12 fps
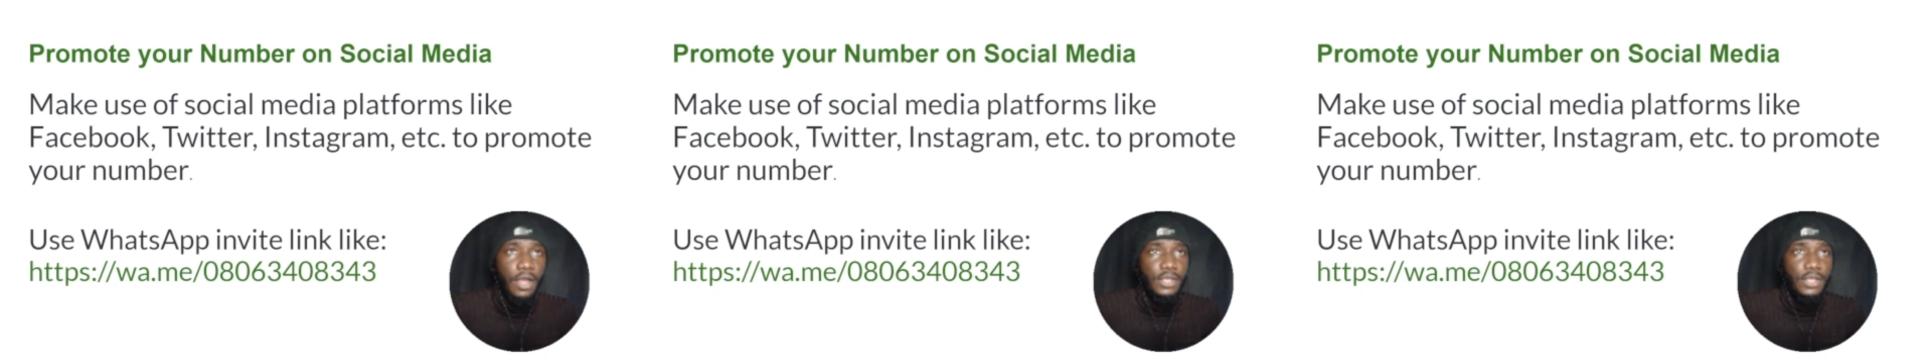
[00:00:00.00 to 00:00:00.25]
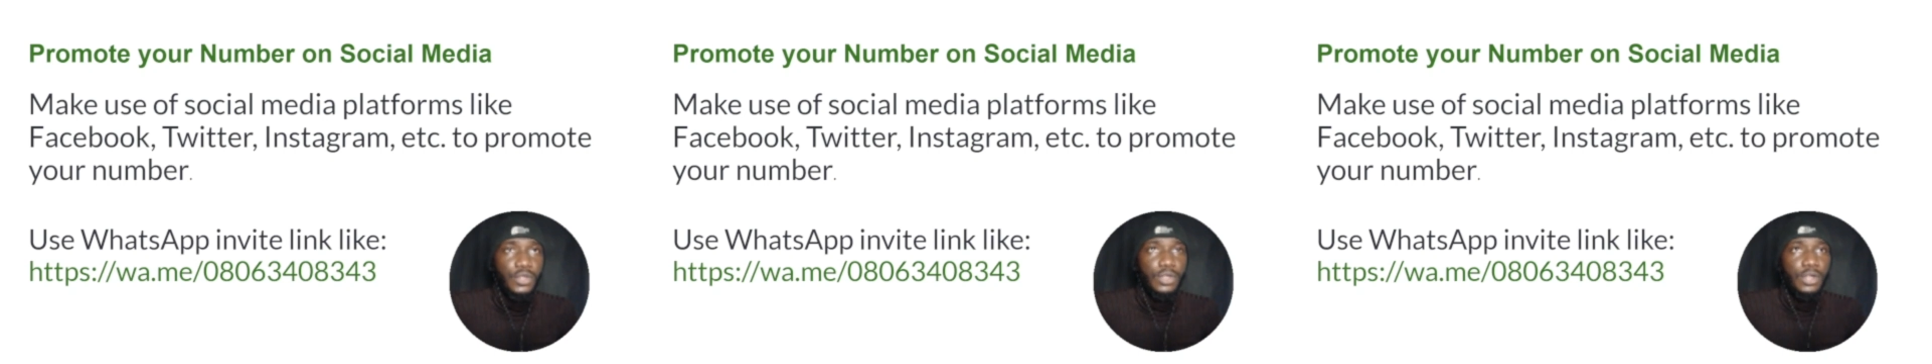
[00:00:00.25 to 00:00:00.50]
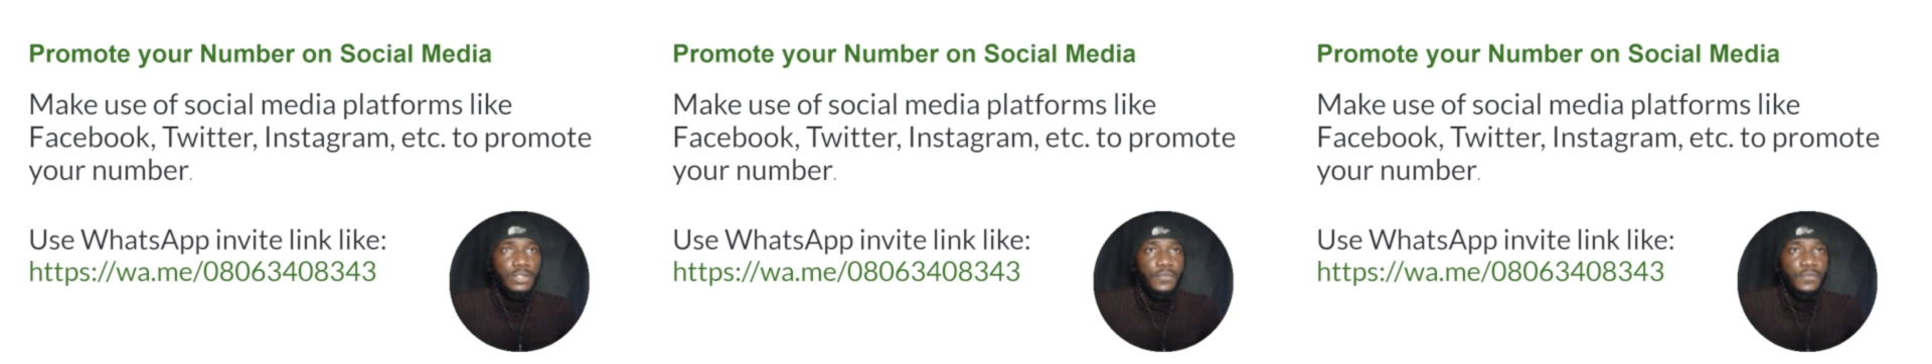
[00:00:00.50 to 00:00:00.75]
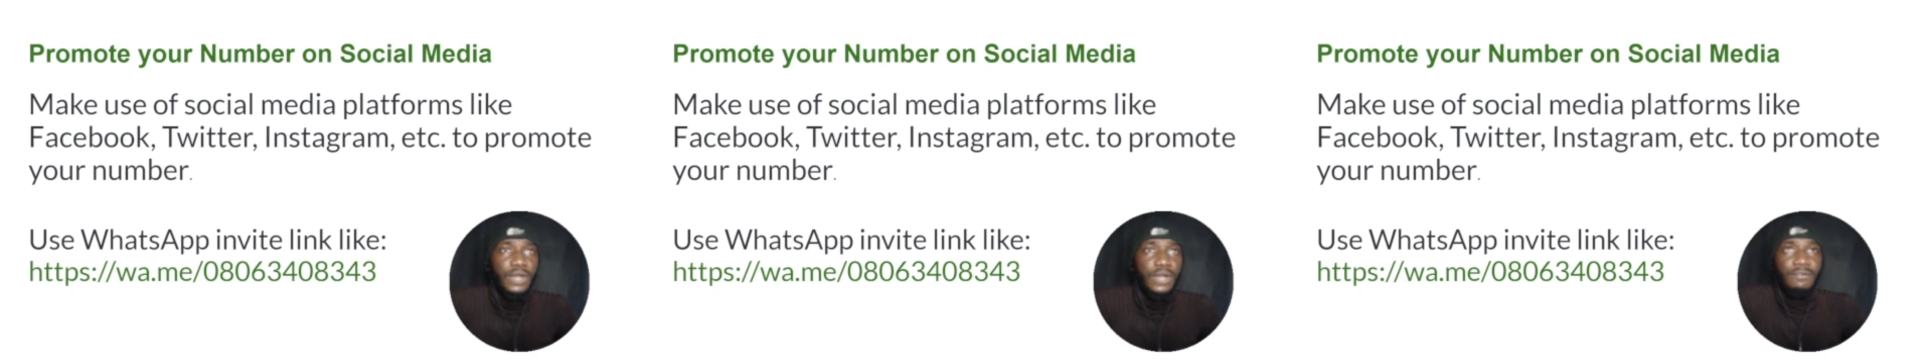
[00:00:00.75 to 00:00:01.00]
So a lot
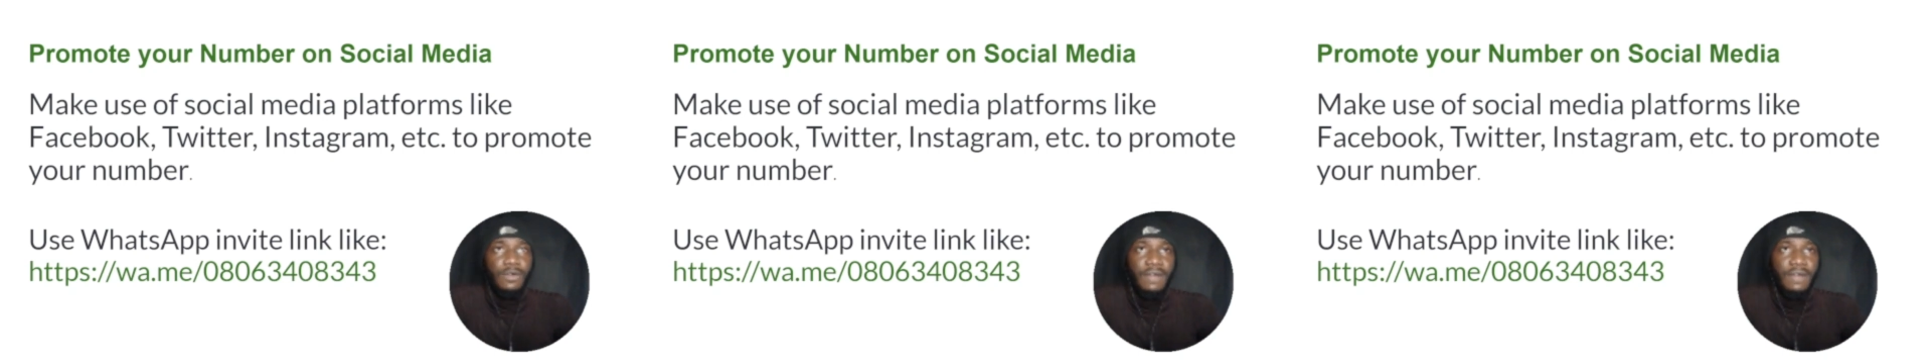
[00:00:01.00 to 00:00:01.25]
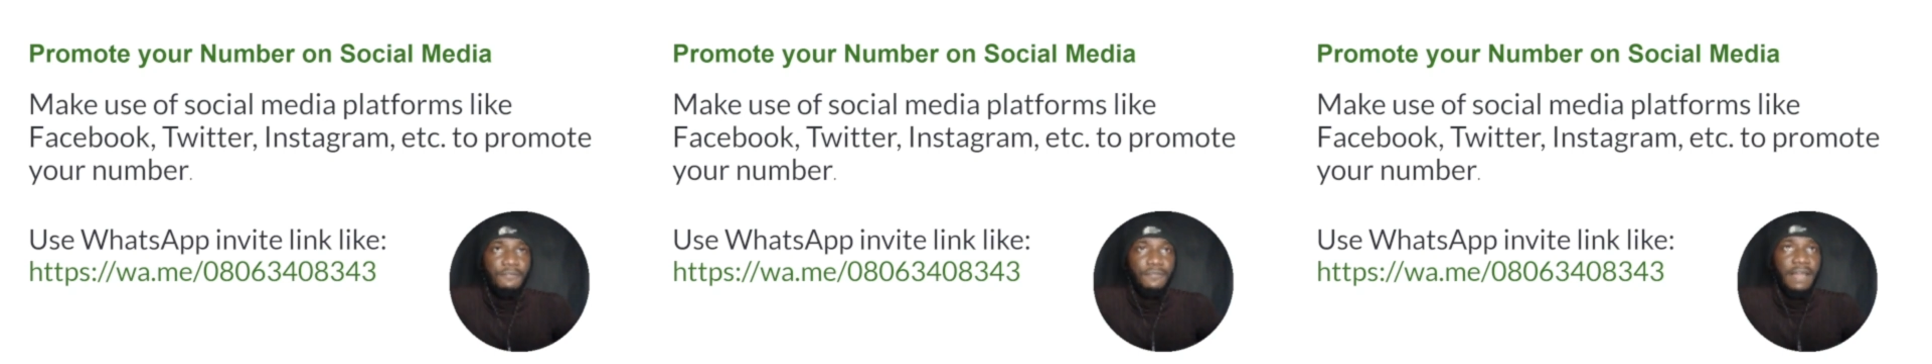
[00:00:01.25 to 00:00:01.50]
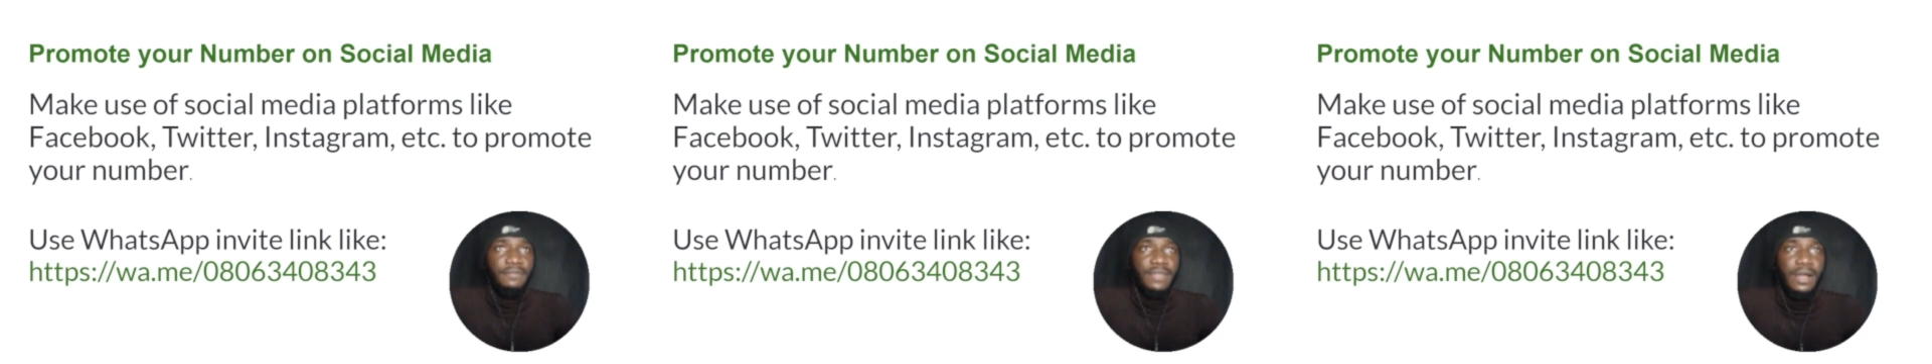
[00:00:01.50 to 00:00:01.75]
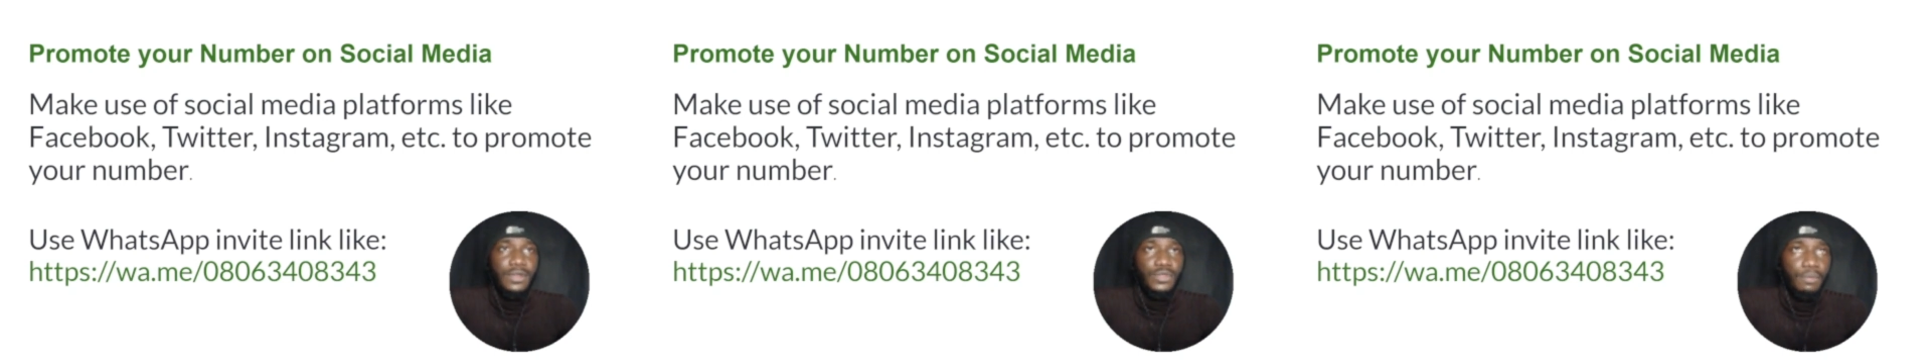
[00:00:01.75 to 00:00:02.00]
of you have over
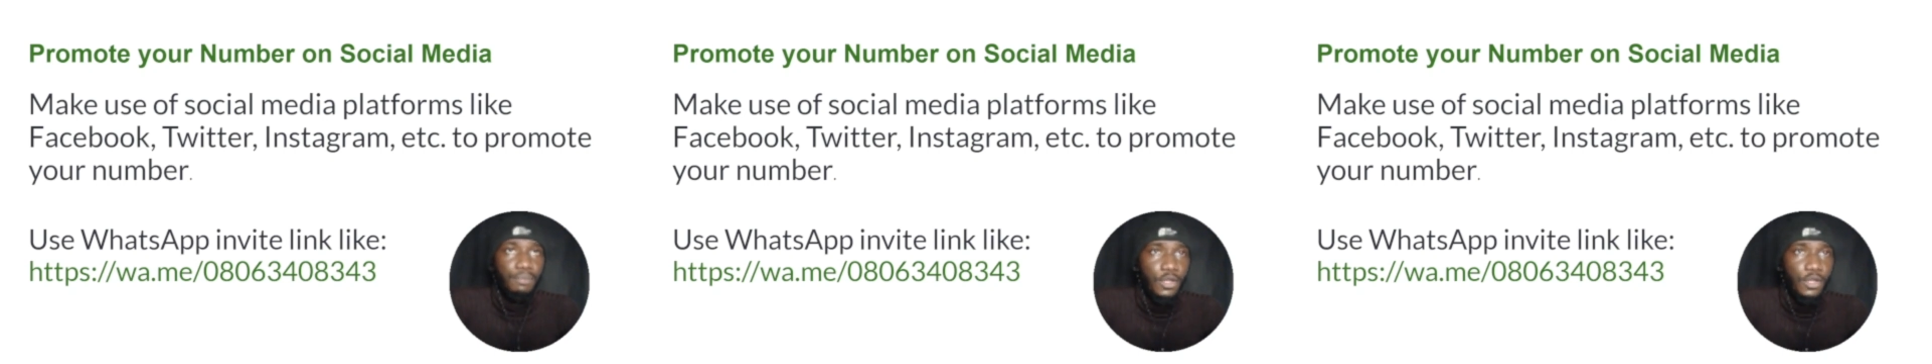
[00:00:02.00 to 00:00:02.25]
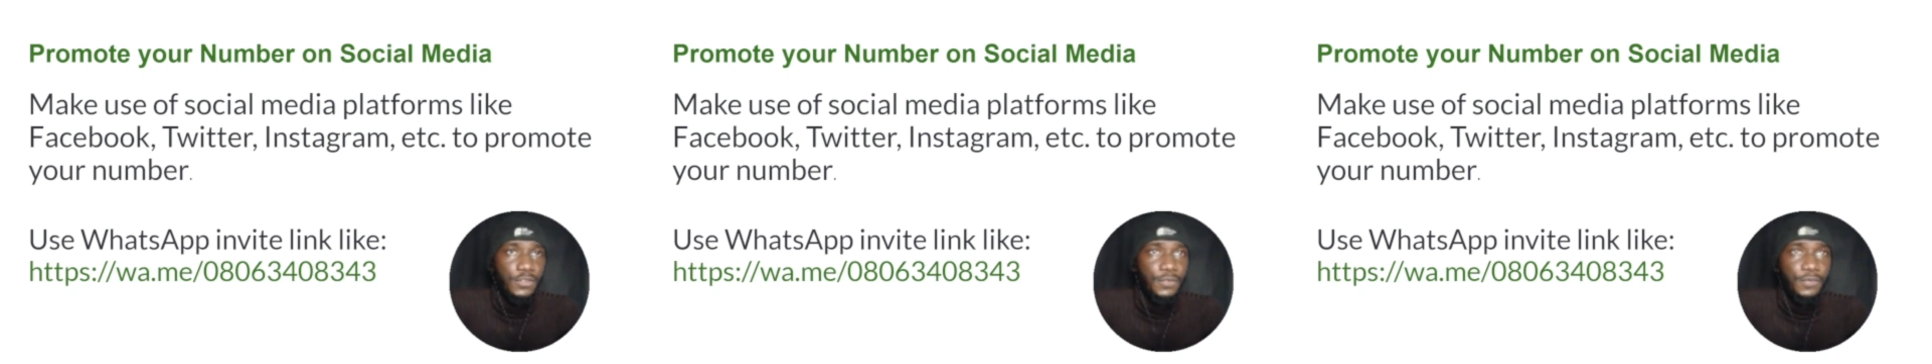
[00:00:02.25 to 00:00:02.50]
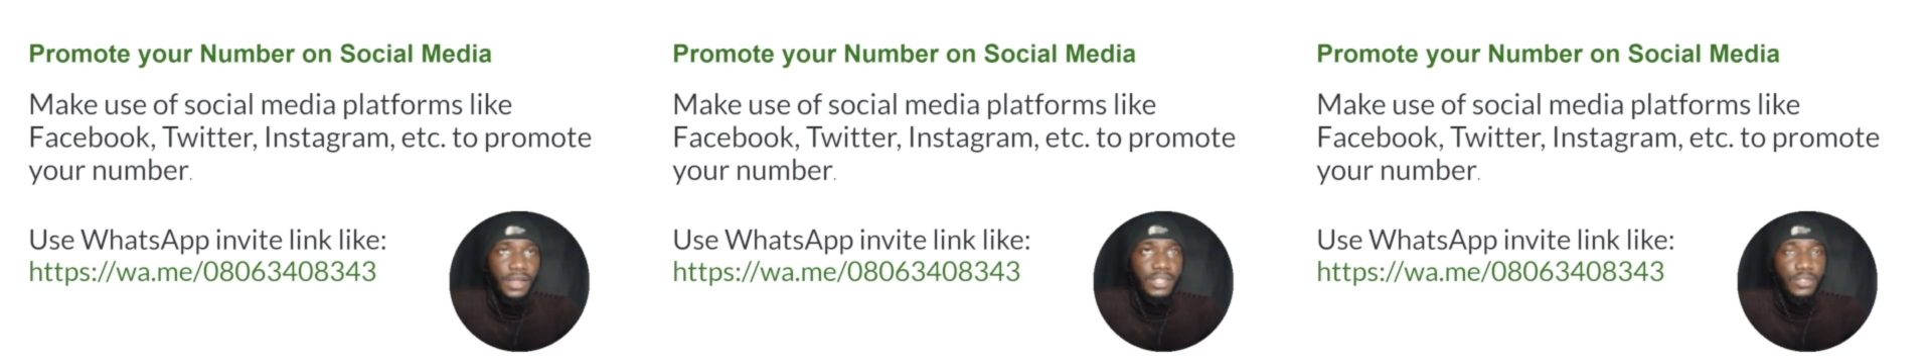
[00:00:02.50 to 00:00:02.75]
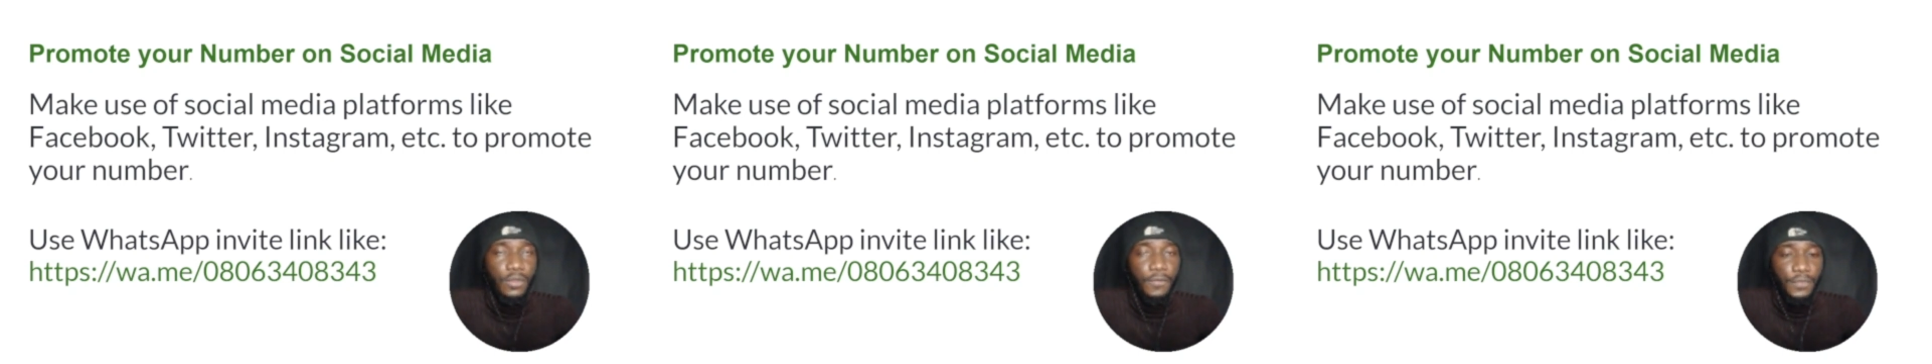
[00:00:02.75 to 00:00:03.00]
5,000 plus
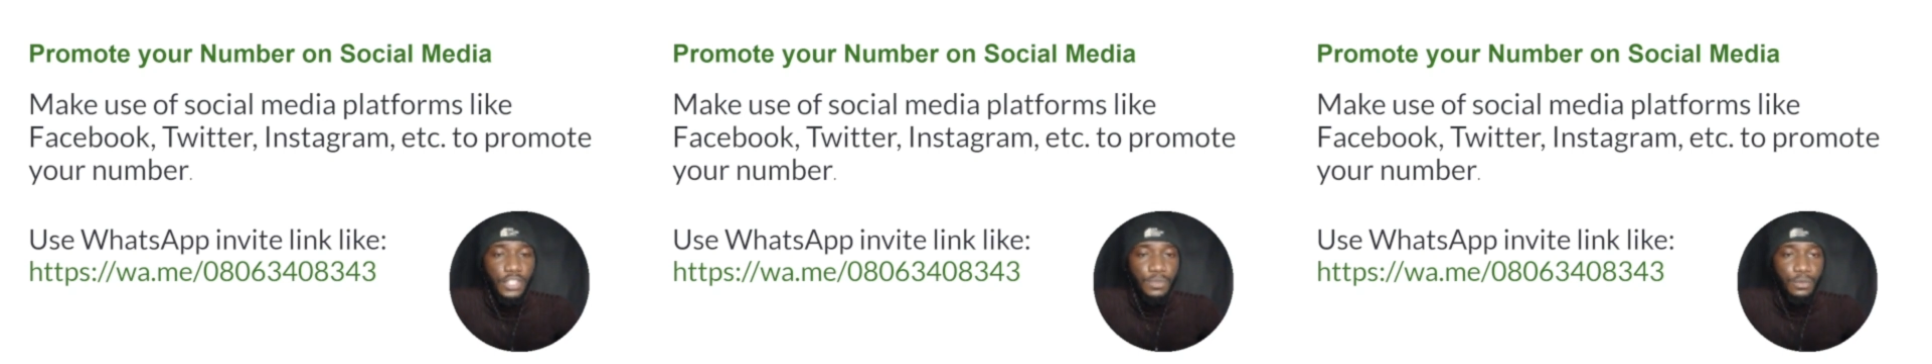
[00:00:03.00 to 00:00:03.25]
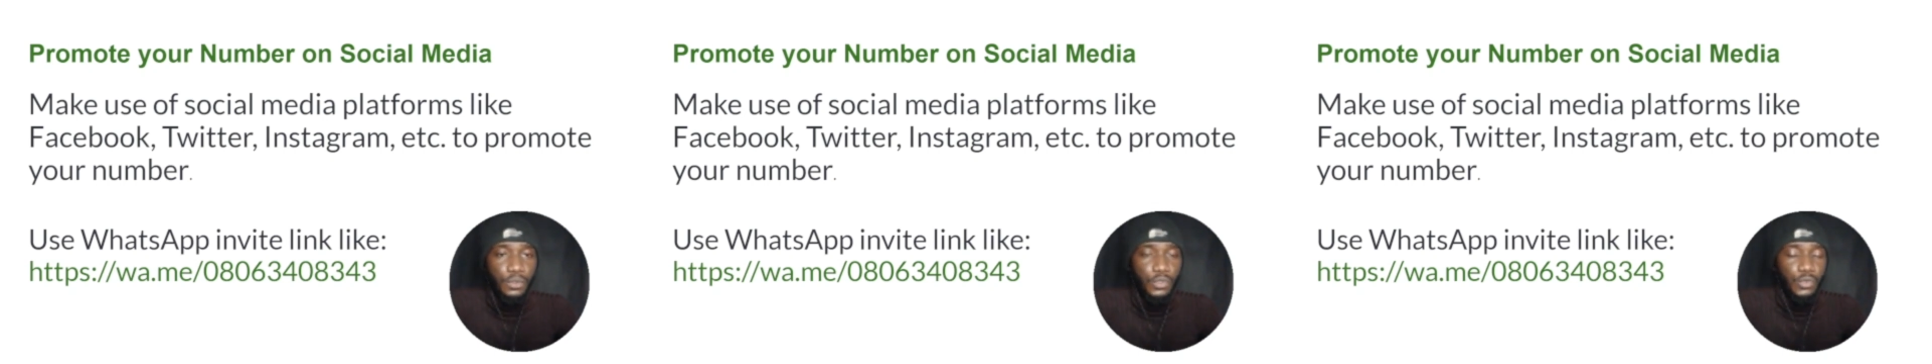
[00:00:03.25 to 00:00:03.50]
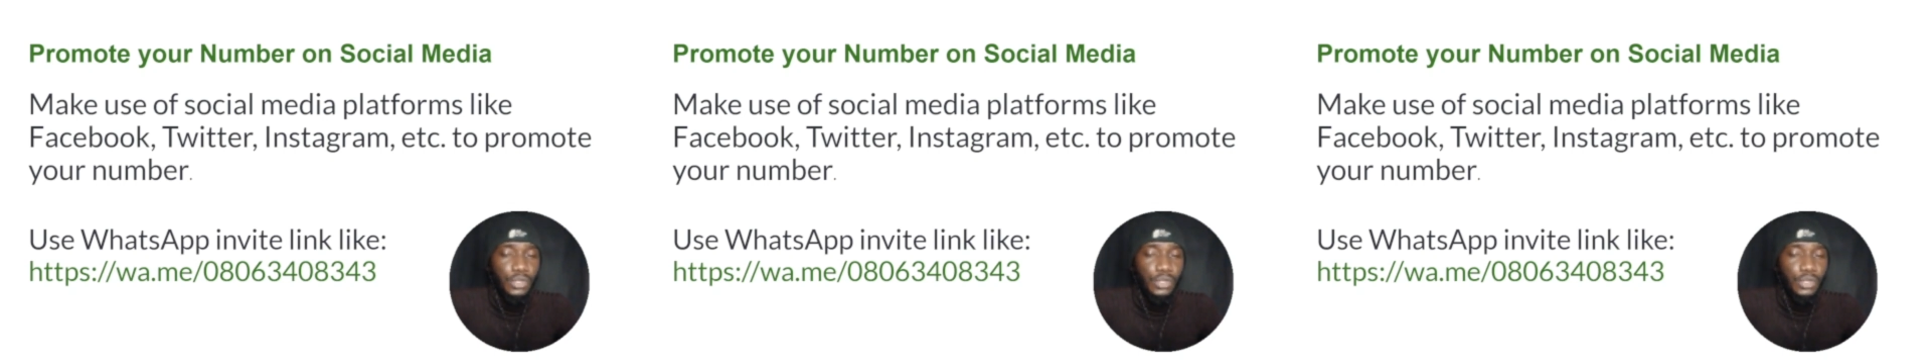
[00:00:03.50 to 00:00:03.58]
friends on Facebook,